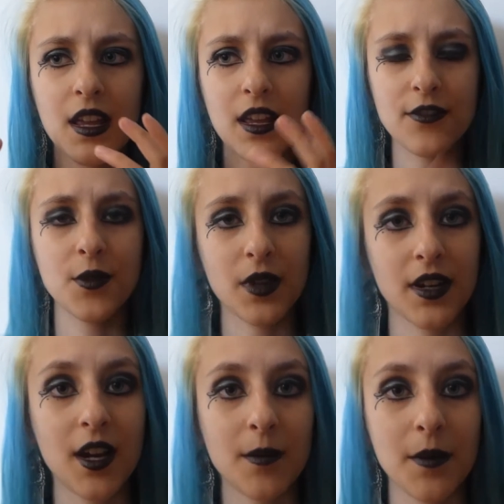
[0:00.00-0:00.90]
if you
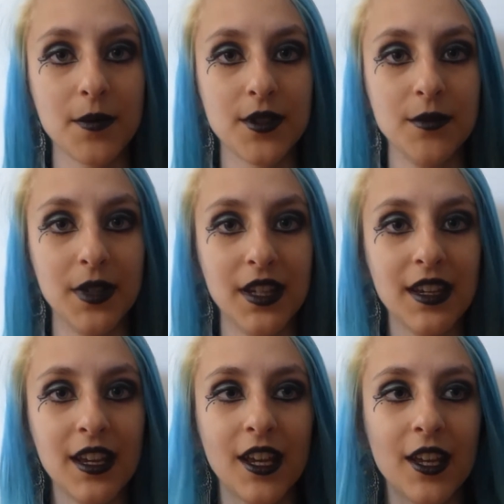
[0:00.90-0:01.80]
want to come up to
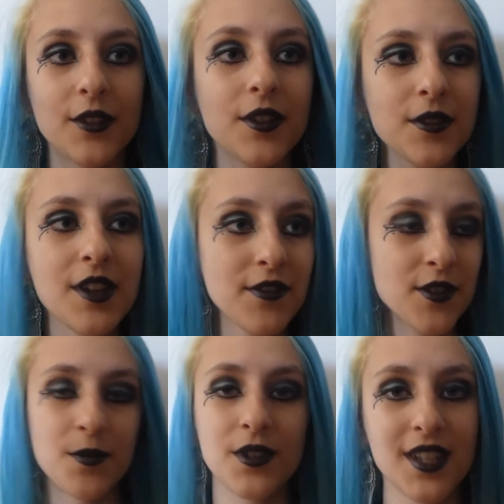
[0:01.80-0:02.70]
me, you don't have
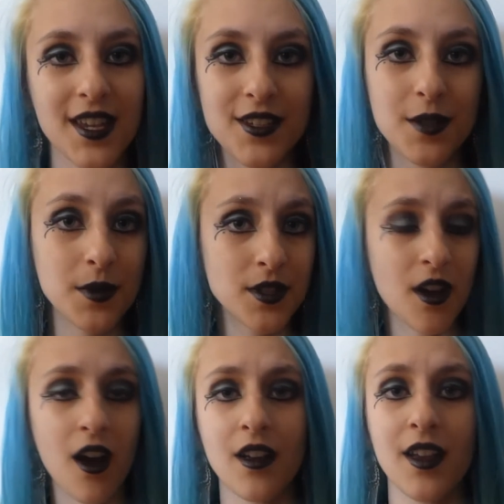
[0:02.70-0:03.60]
to pretend to be
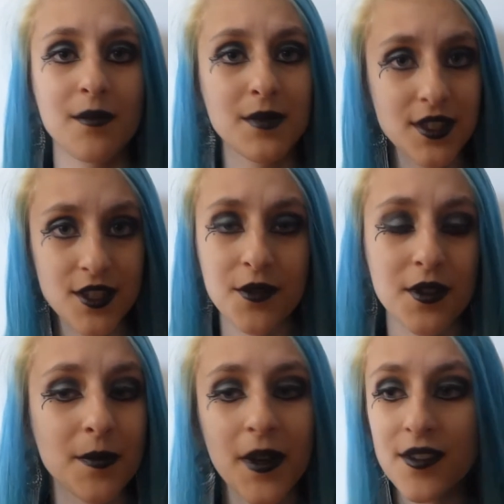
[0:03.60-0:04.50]
dark and
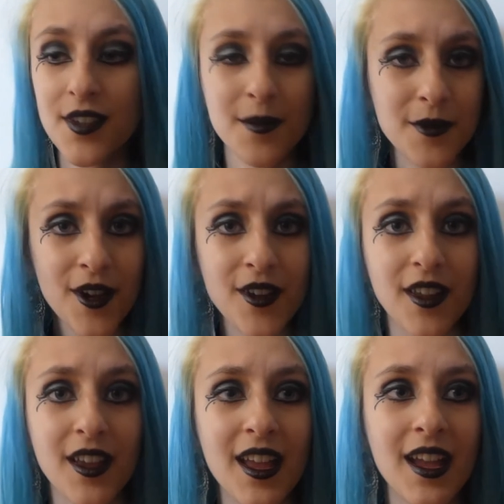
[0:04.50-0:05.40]
mysterious, because I'm
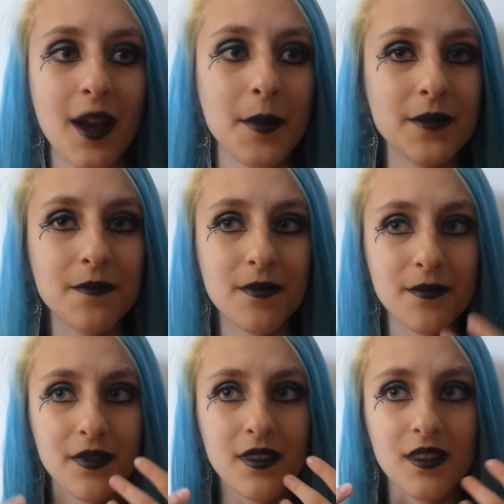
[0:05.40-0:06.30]
not. I mean,
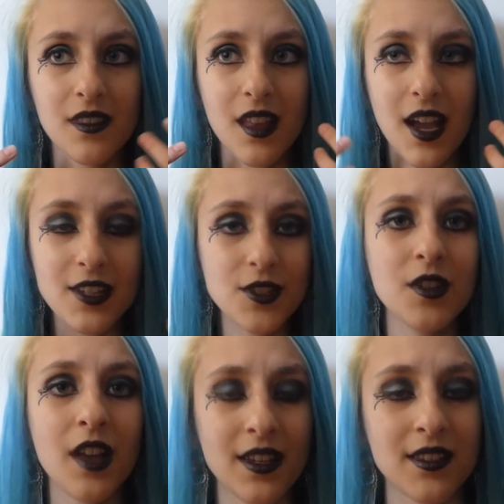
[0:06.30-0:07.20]
I
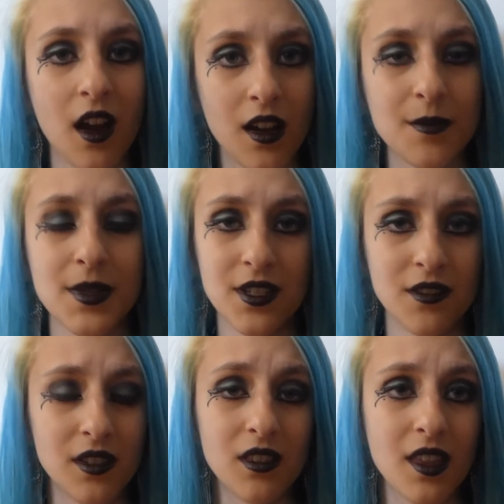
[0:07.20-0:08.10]
do like dark and
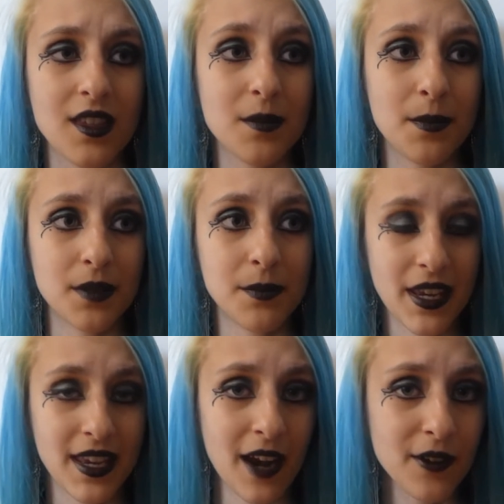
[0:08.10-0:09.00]
mysterious things, but
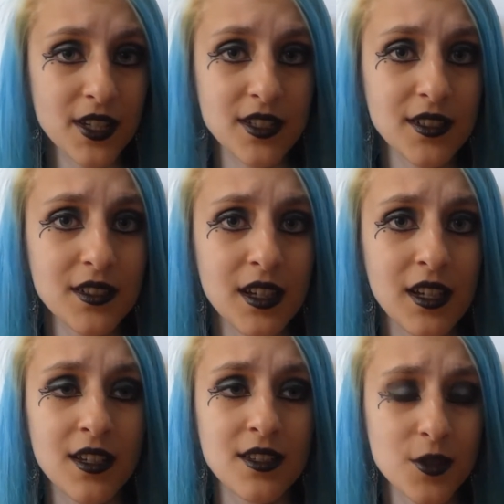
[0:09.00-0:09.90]
my character,
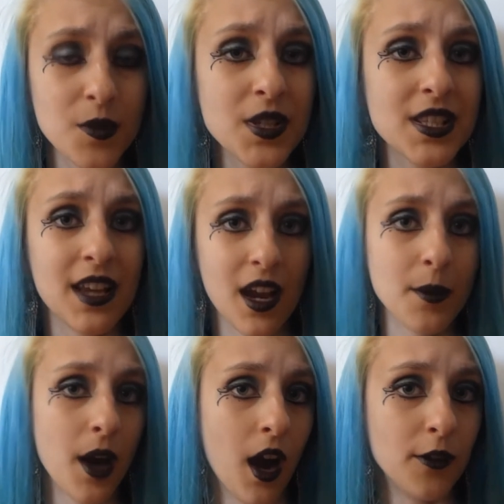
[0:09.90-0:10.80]
seriously,
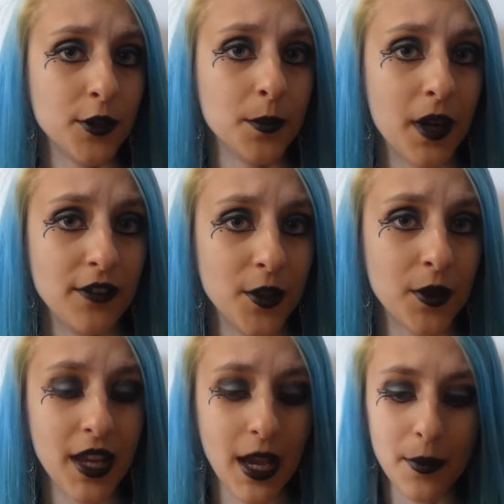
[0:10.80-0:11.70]
I'm a Hufflepuff,
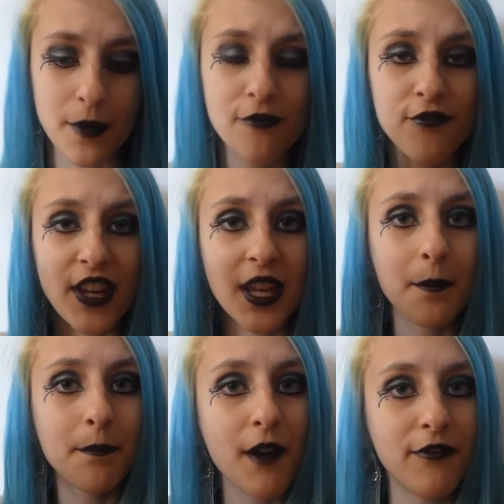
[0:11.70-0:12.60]
okay? I'm a
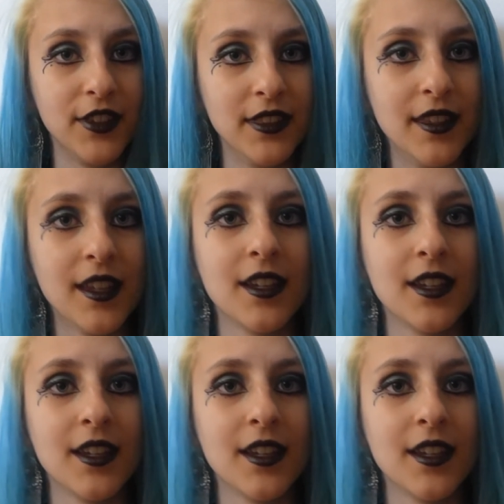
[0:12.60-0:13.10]
freaking muffin.